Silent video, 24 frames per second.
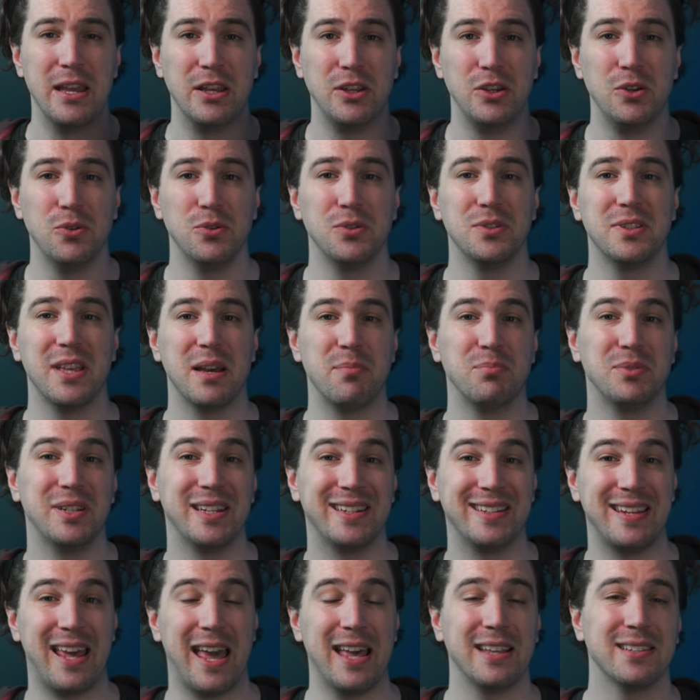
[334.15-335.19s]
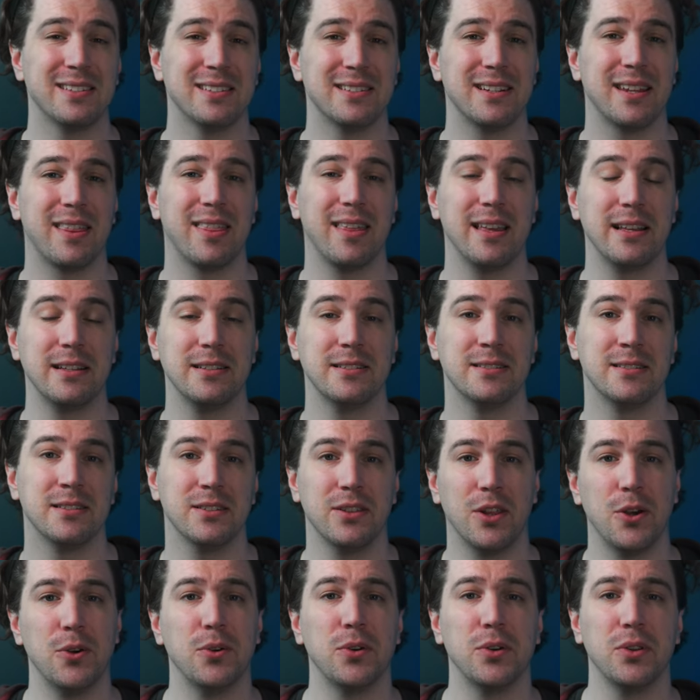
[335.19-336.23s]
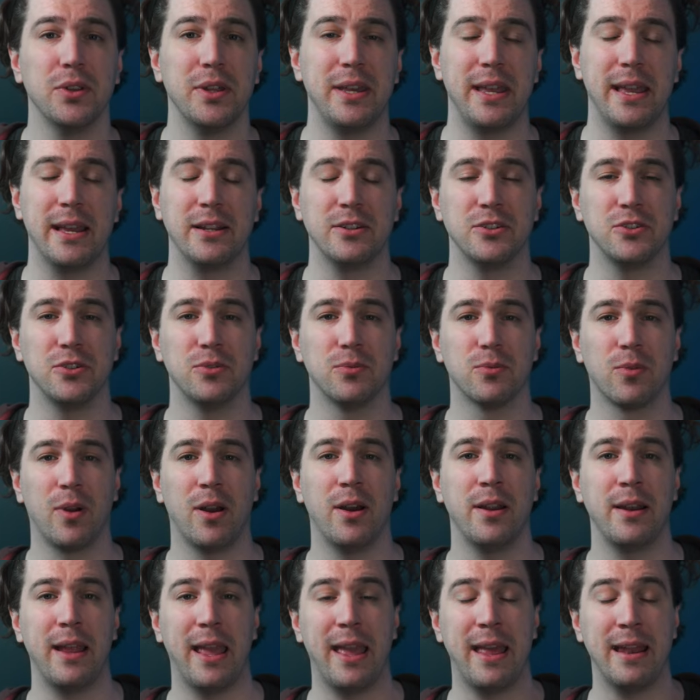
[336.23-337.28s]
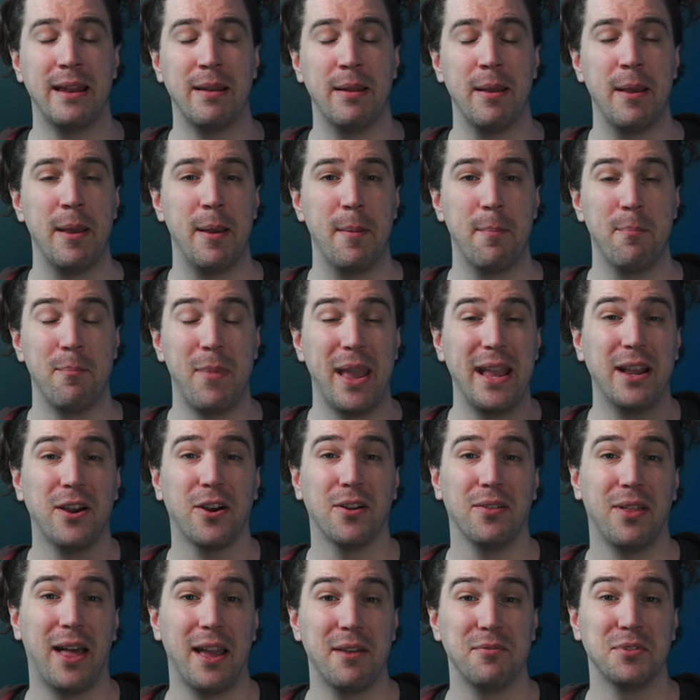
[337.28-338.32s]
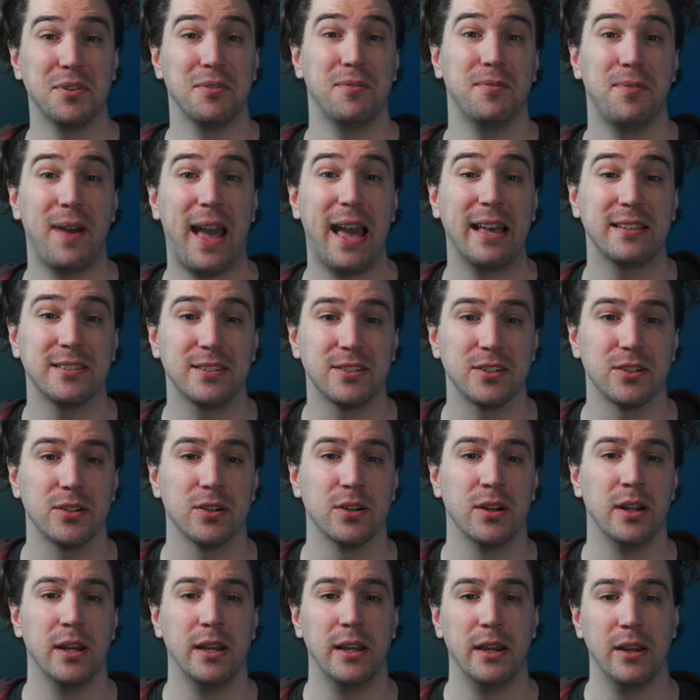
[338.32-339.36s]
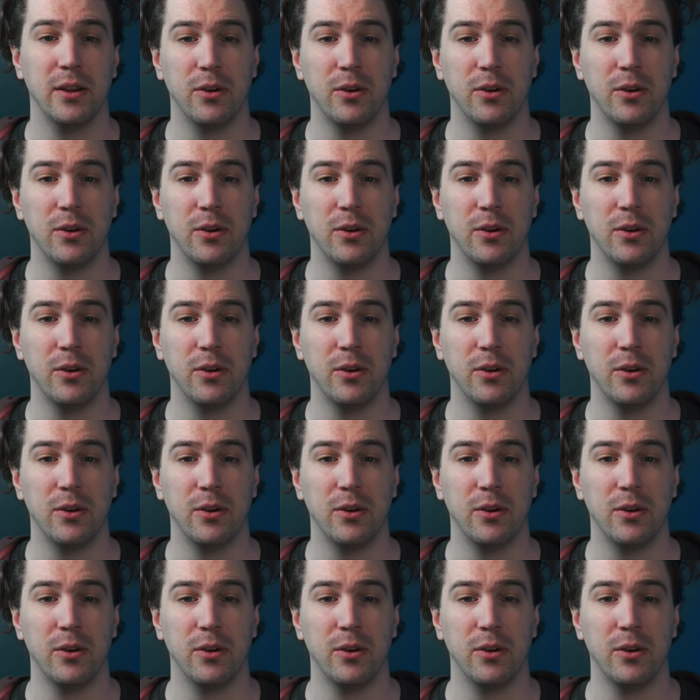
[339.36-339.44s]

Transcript: use them to test things locally and to run and make our lives faster